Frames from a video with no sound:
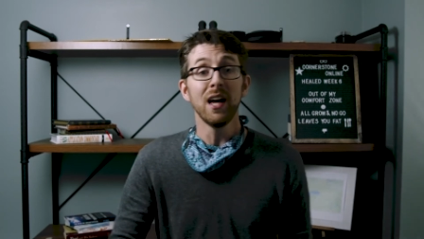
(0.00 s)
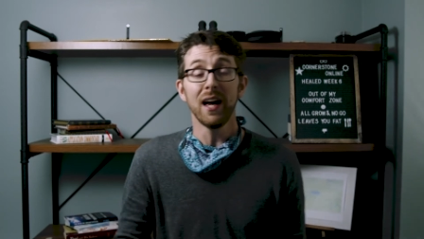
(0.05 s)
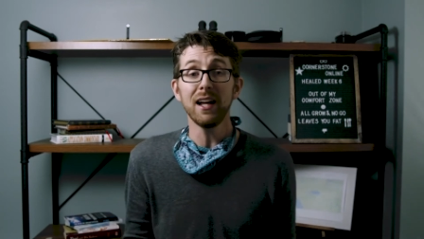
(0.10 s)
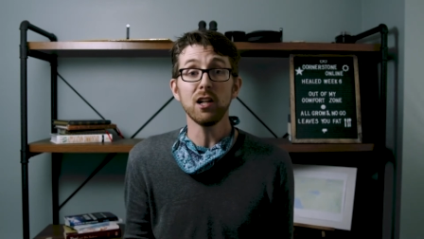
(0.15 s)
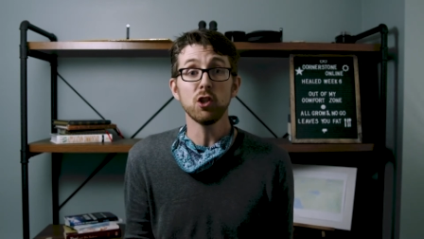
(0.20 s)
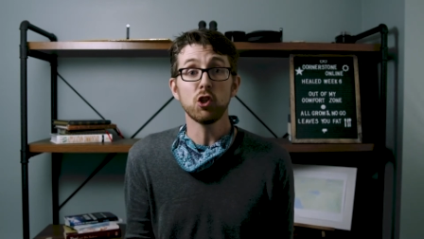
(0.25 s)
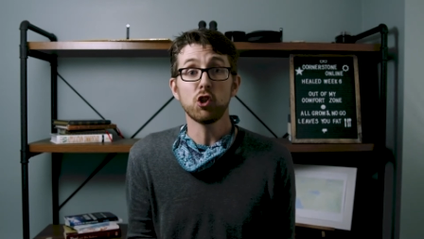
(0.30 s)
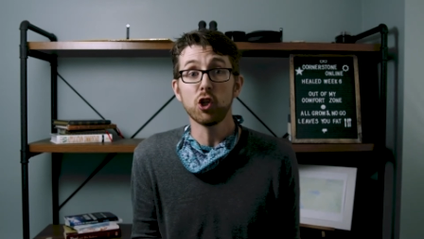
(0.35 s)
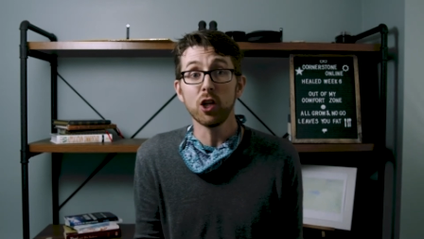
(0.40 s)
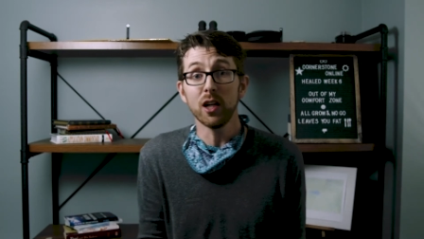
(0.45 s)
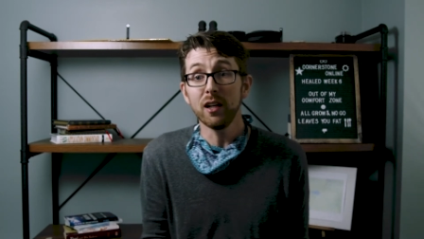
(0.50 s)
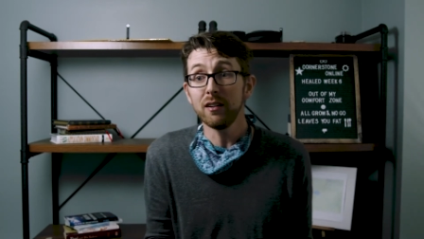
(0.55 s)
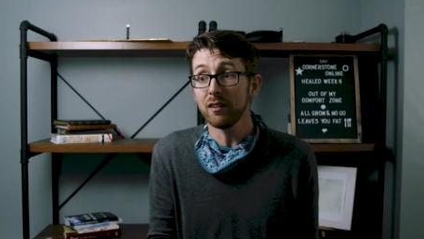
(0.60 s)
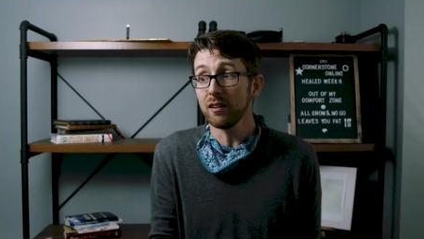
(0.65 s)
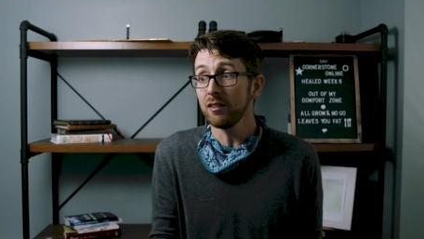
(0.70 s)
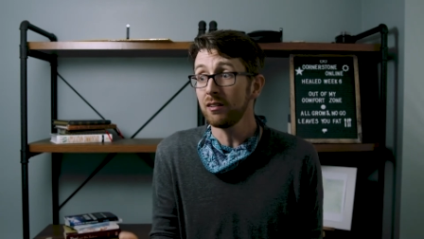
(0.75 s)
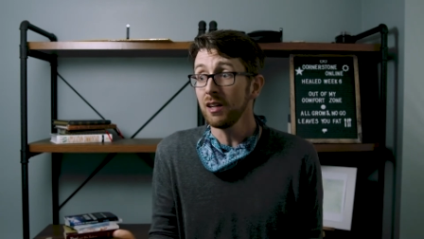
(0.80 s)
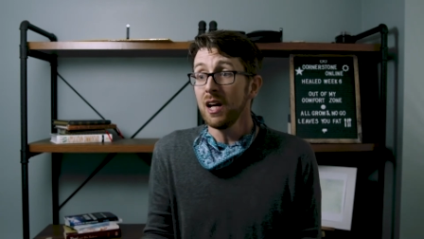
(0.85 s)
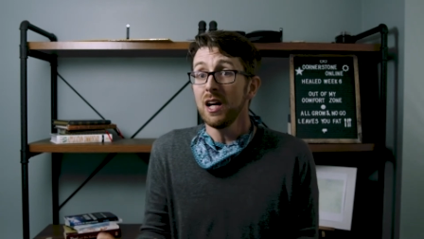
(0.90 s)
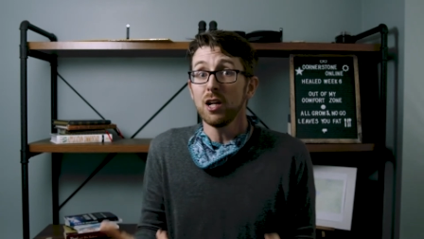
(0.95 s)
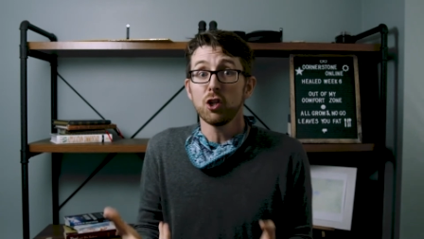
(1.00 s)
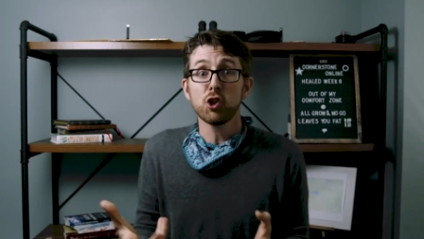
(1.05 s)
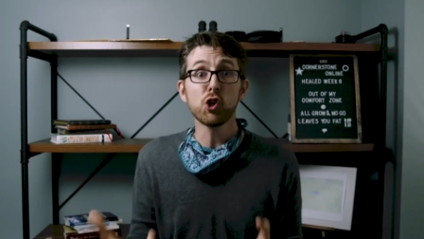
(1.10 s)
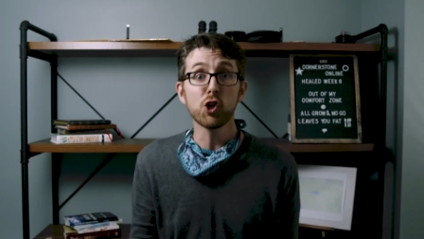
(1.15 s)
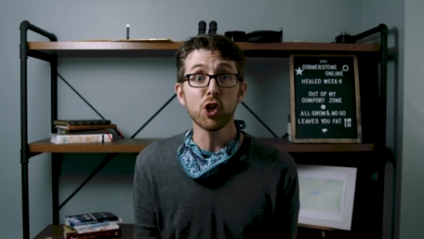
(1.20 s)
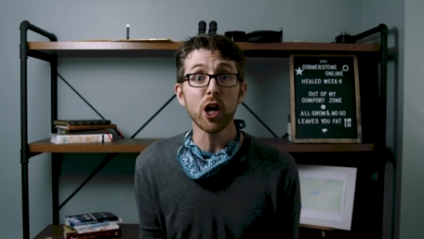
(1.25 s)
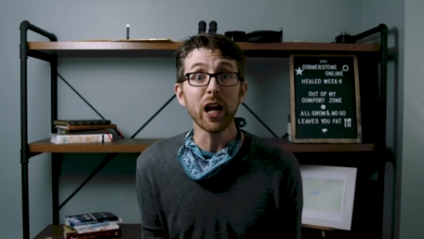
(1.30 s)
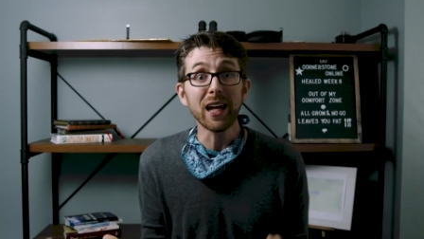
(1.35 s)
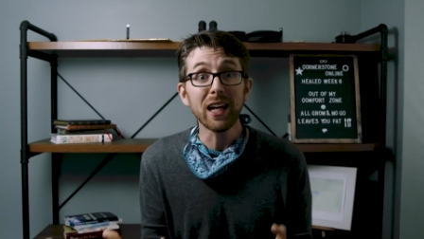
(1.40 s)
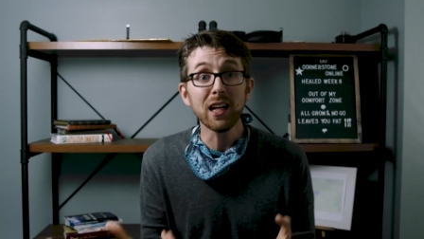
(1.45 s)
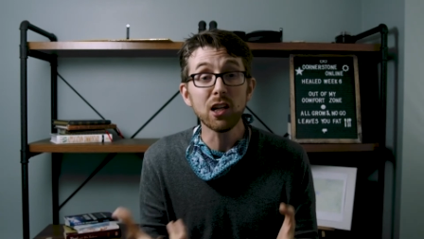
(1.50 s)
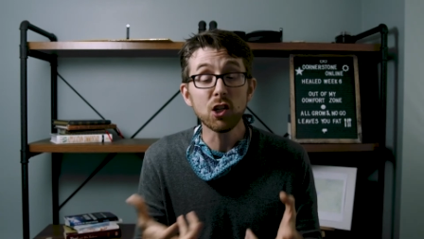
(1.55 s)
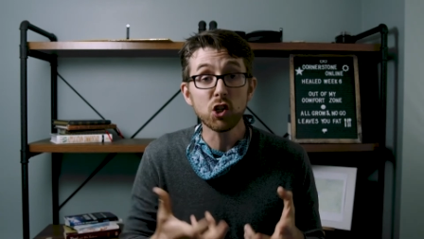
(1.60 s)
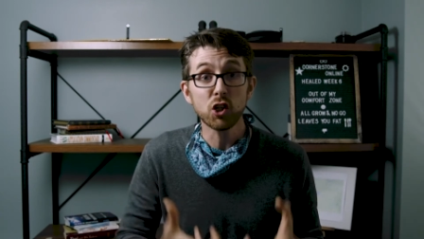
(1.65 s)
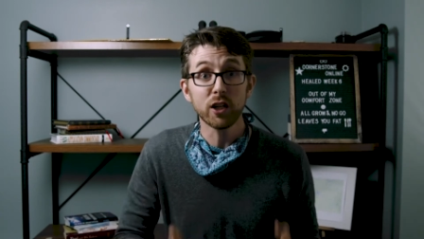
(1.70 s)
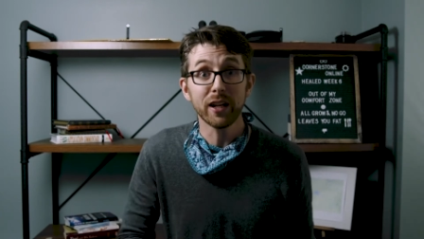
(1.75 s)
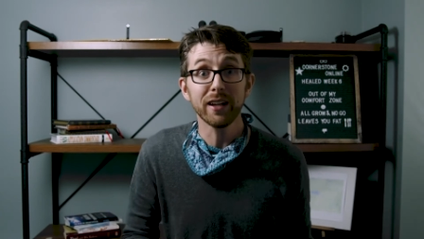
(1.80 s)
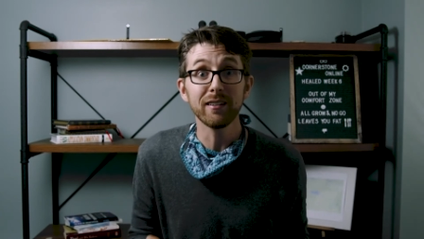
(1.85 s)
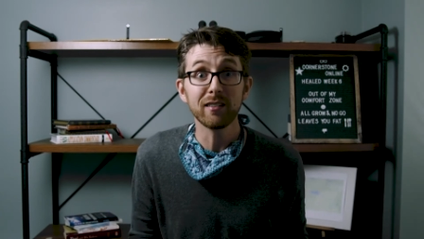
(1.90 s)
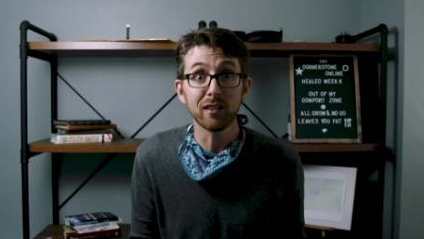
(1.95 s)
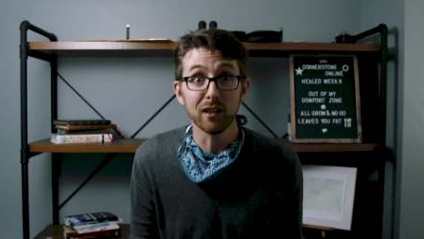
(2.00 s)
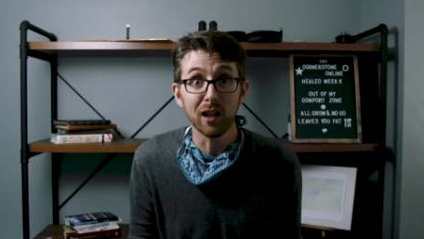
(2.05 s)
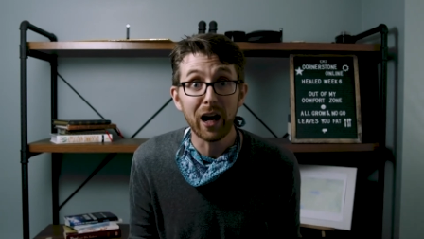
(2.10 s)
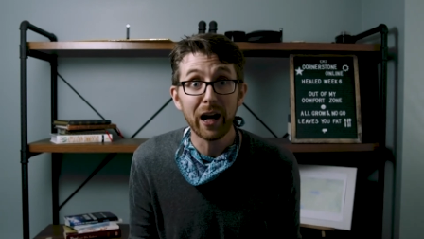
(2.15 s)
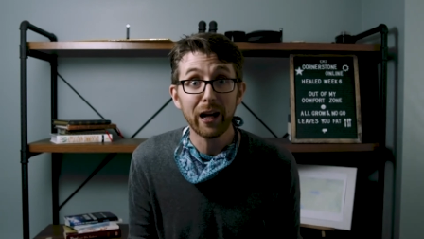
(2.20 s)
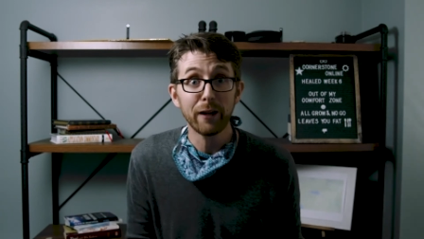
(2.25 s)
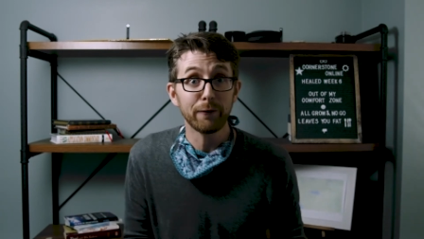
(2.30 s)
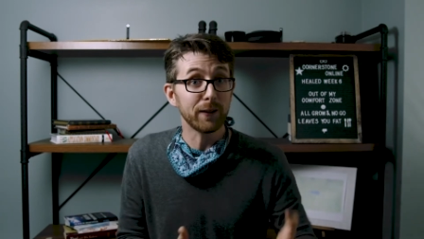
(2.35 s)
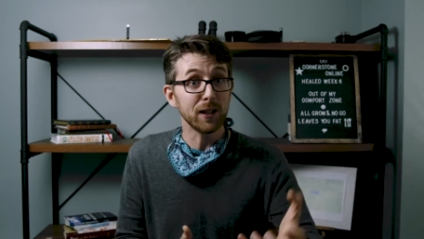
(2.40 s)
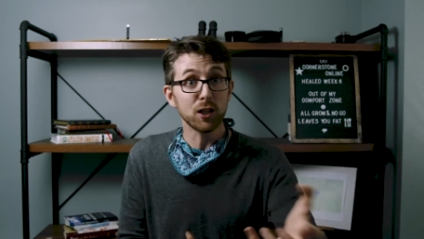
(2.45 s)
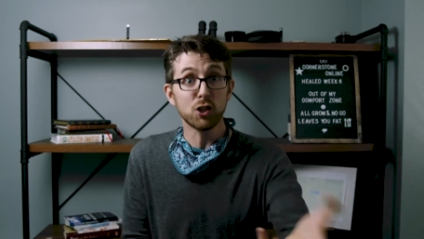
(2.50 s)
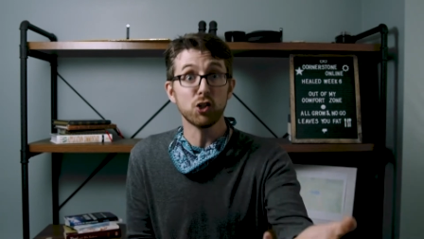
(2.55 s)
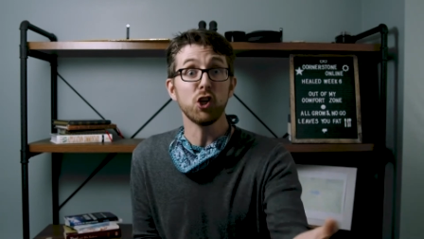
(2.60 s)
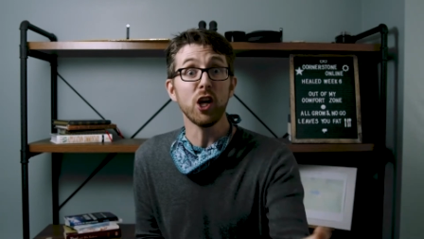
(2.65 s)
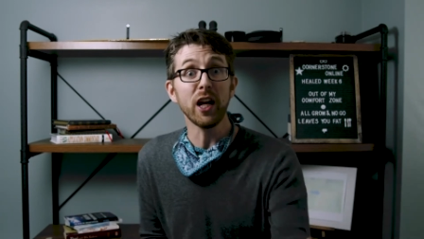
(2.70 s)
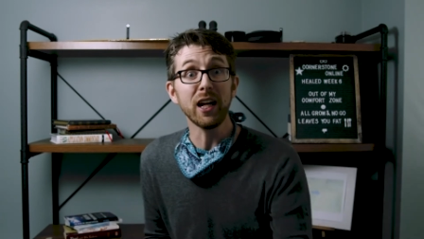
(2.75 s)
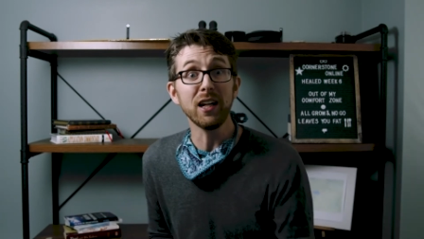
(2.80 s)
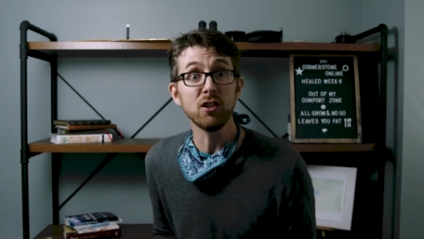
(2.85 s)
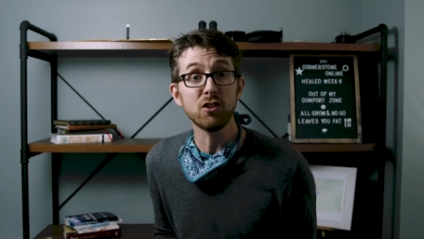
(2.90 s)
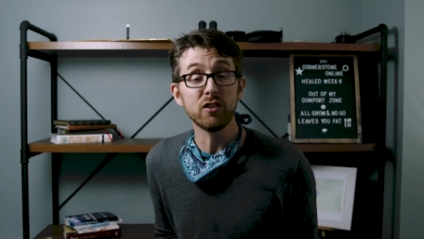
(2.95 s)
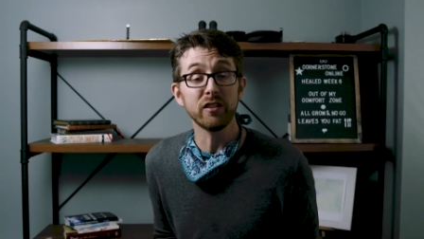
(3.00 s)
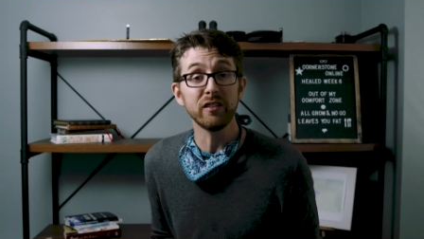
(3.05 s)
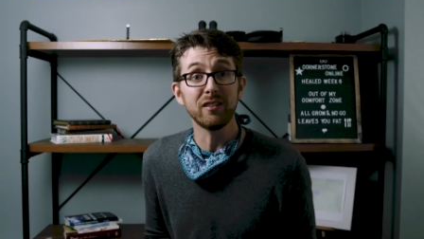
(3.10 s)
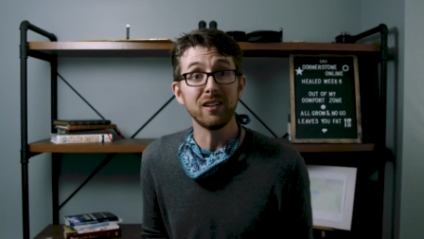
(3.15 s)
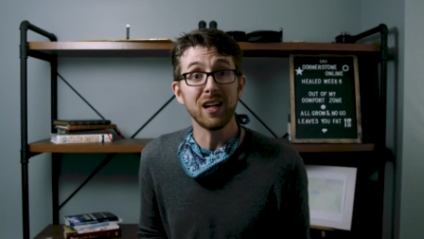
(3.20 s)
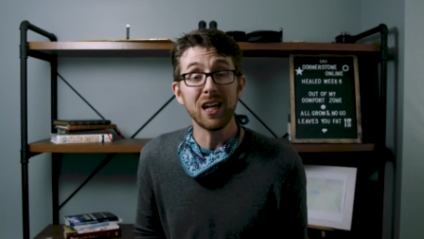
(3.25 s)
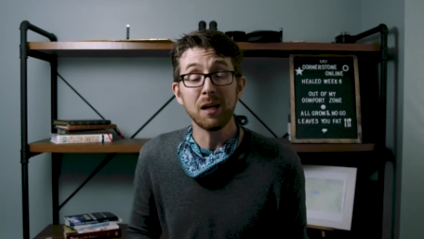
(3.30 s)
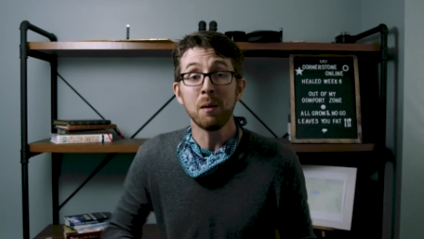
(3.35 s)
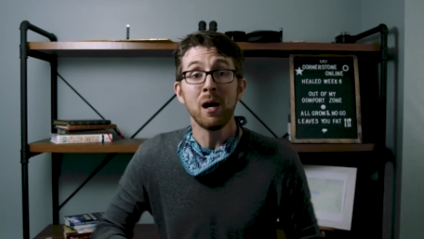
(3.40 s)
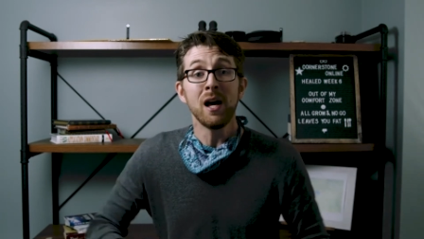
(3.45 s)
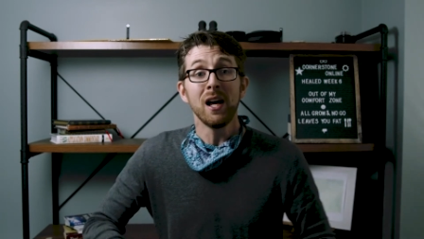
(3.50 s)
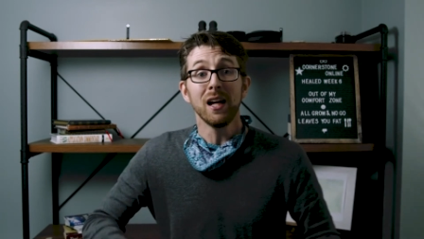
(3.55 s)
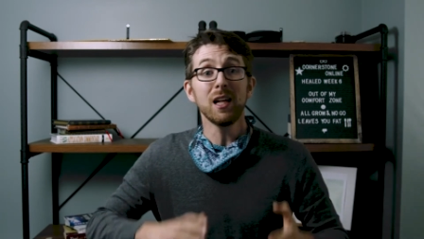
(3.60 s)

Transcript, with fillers: and Jesus changed his life. He changed his name.